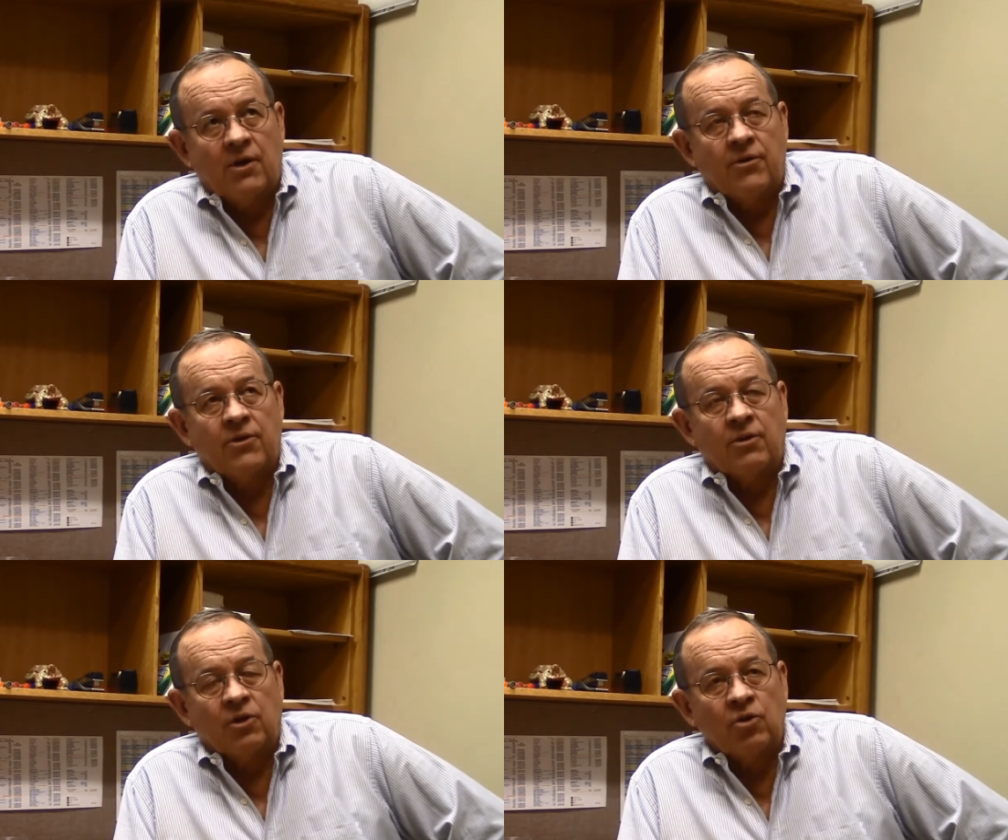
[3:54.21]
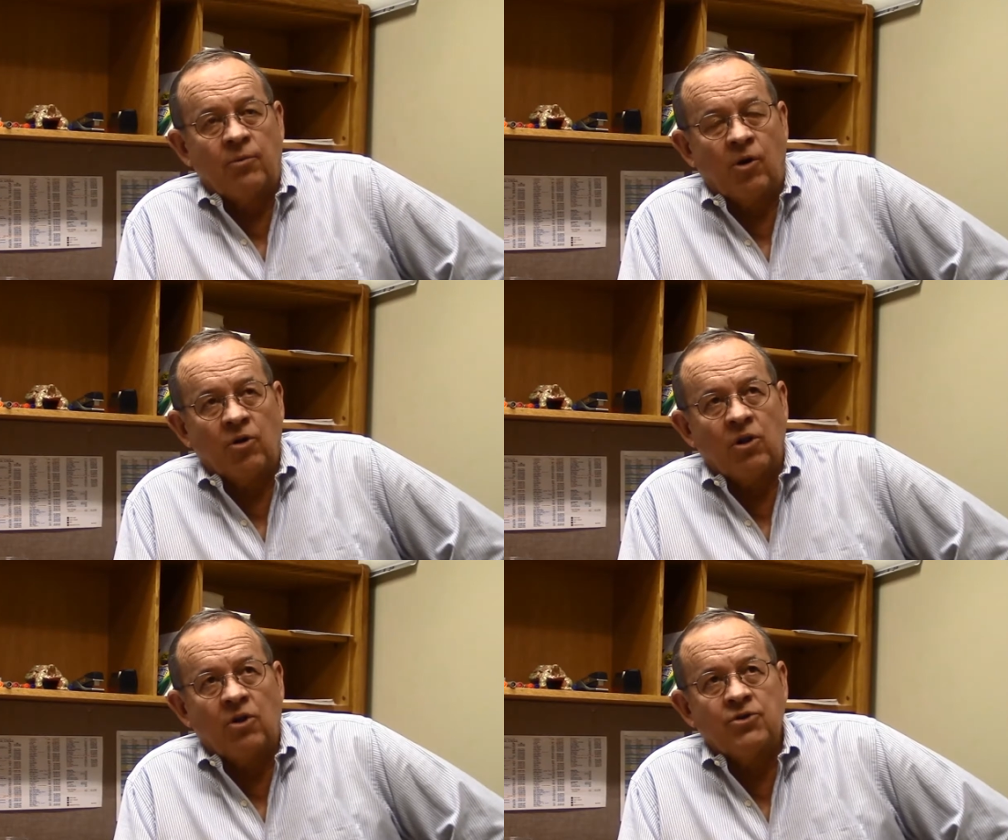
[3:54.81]
The loophole
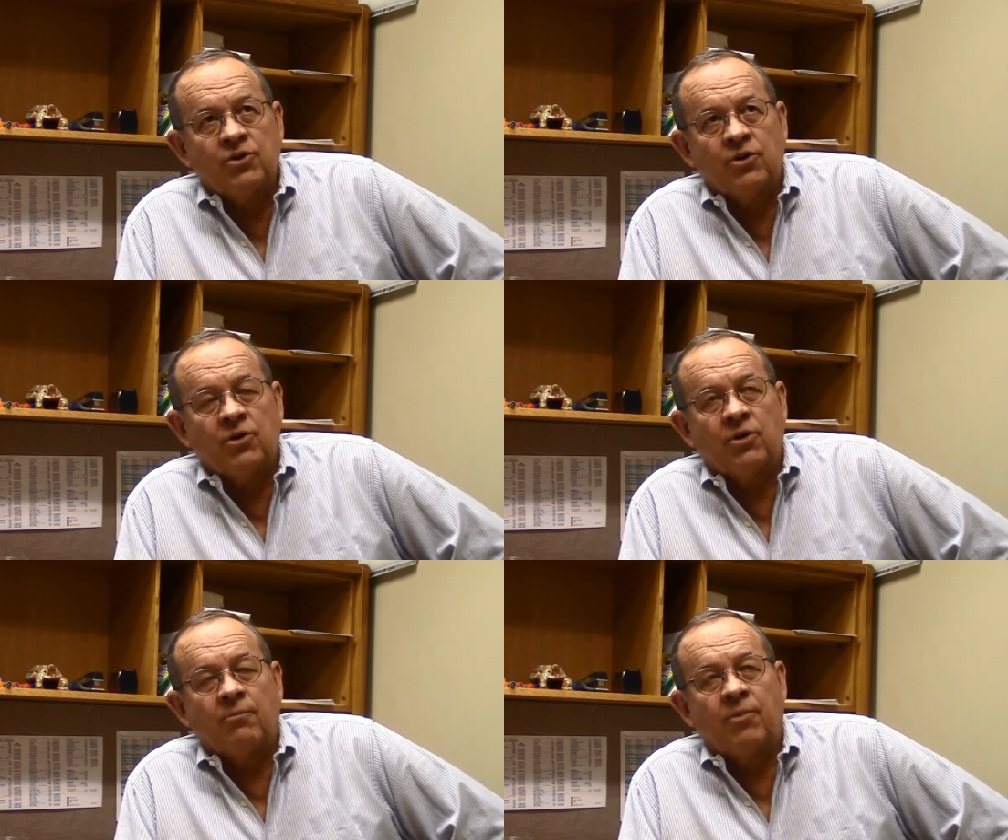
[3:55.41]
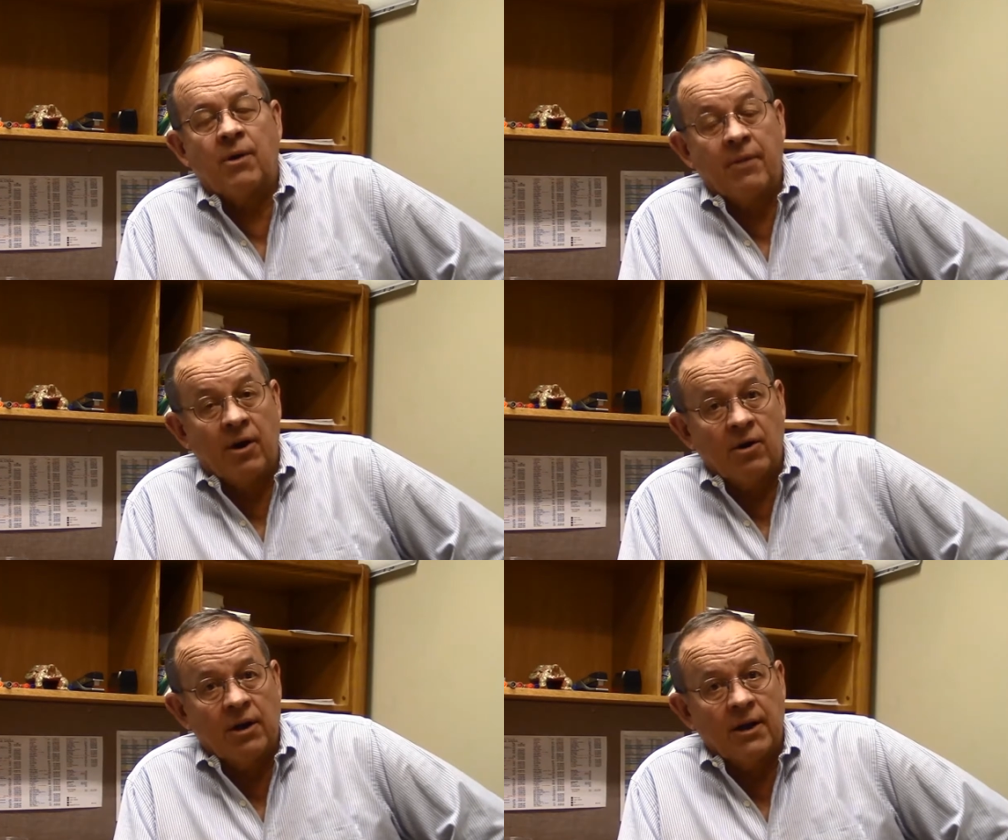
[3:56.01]
closure
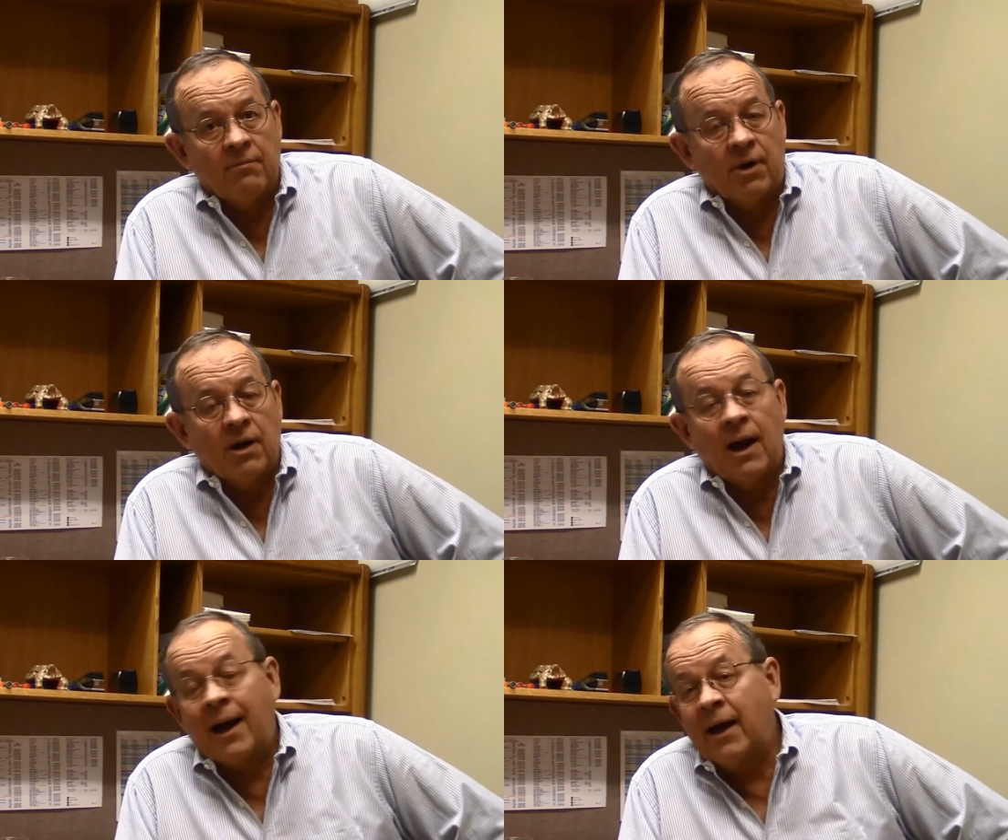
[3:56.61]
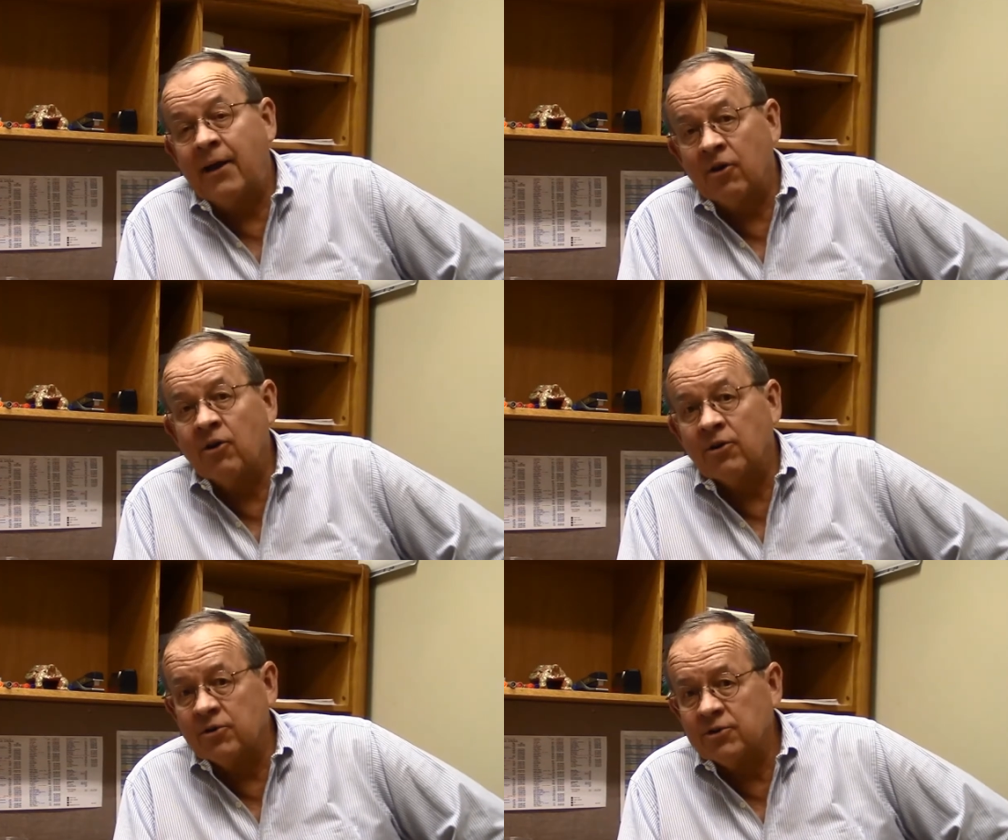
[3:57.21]
primarily among high
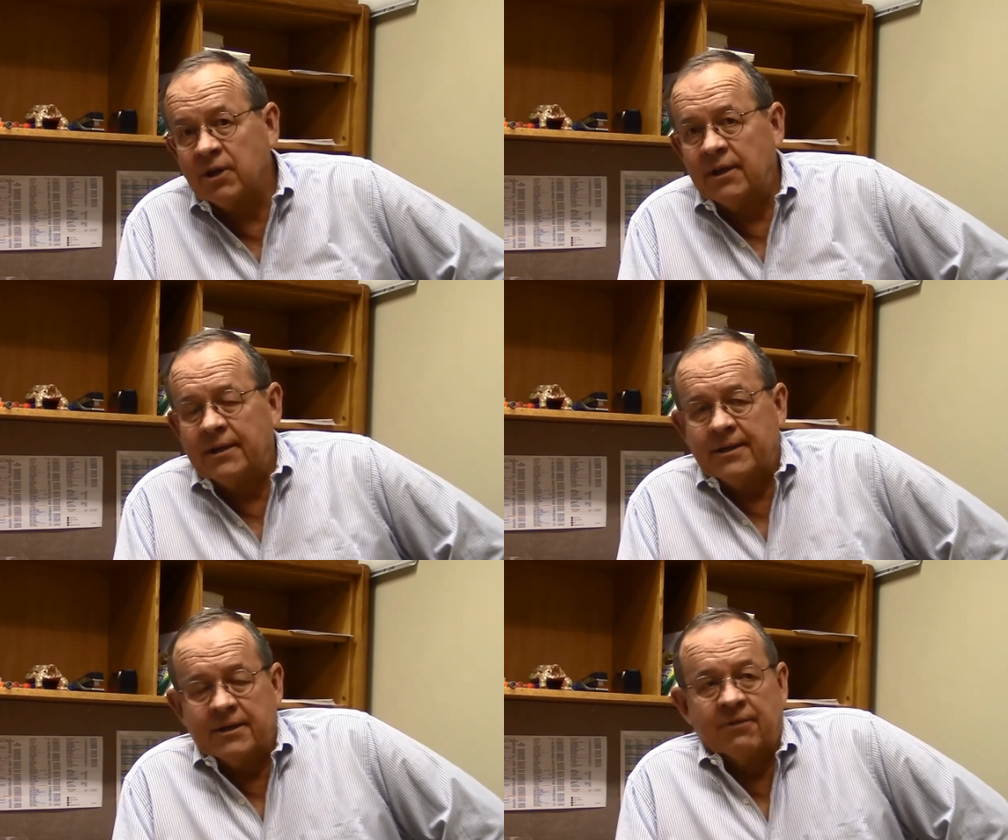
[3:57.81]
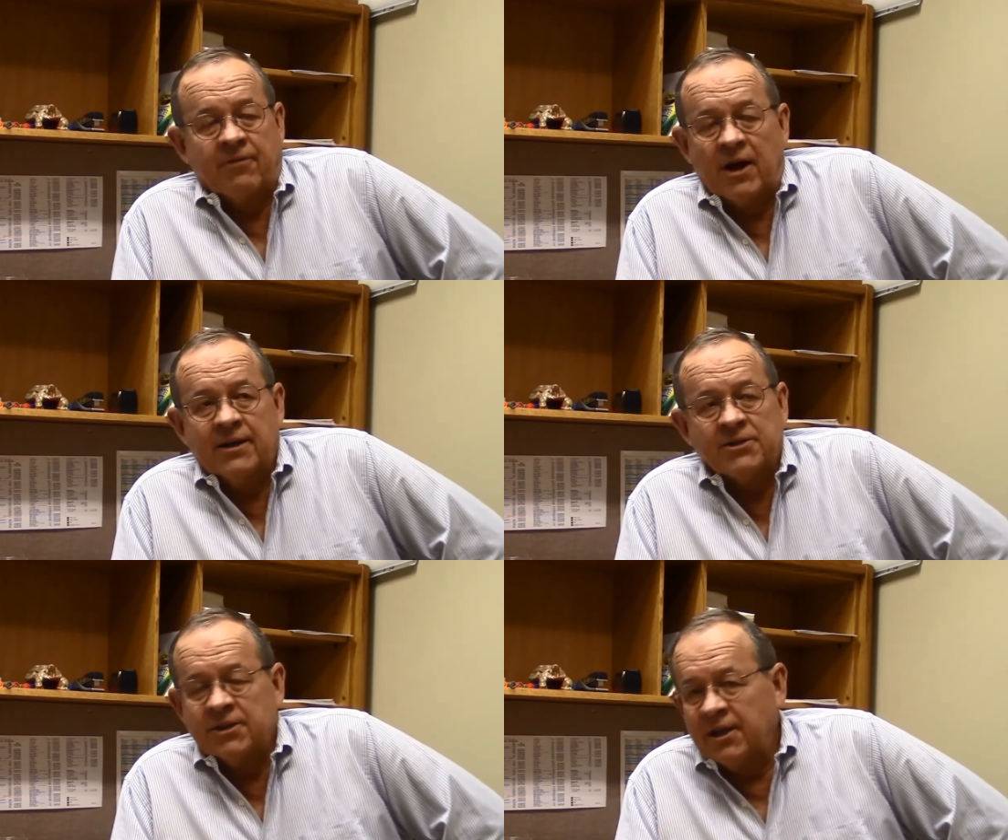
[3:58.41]
earners, defined
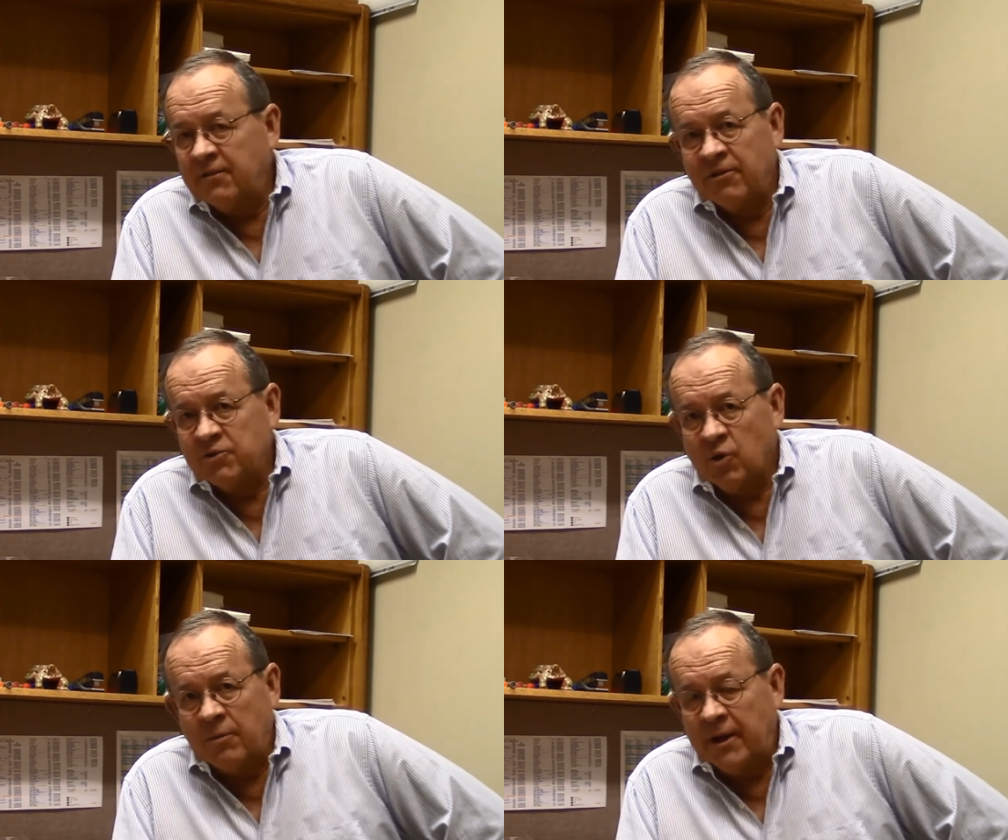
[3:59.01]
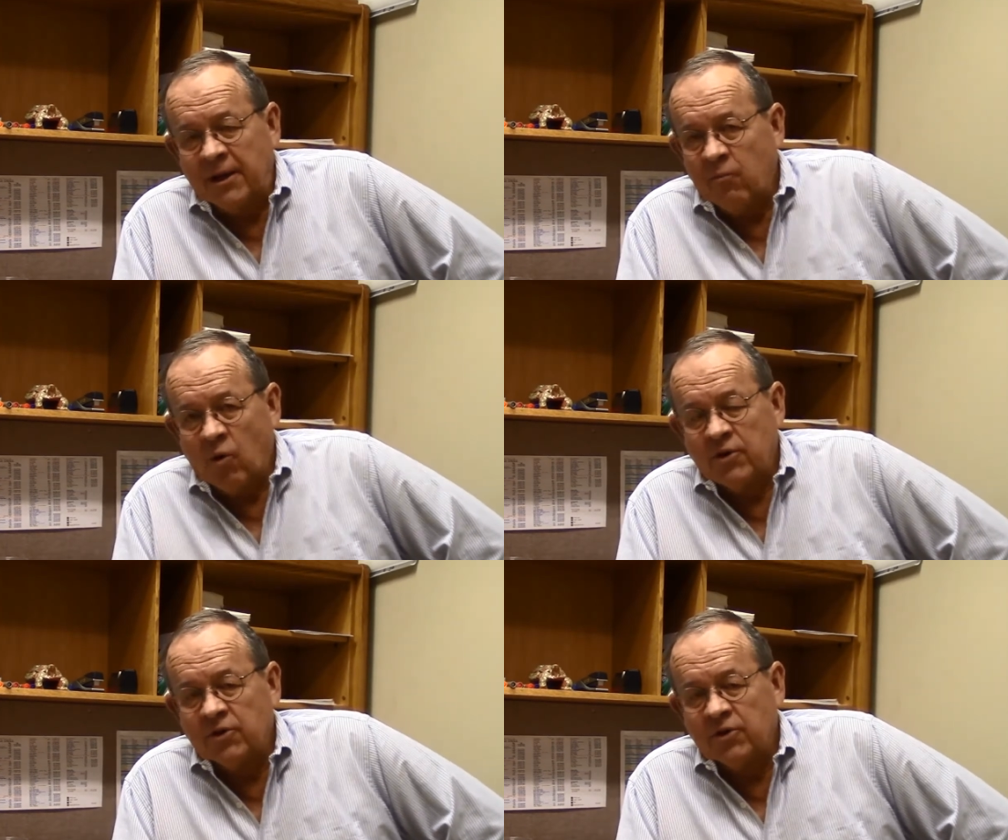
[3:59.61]
as an individual making more than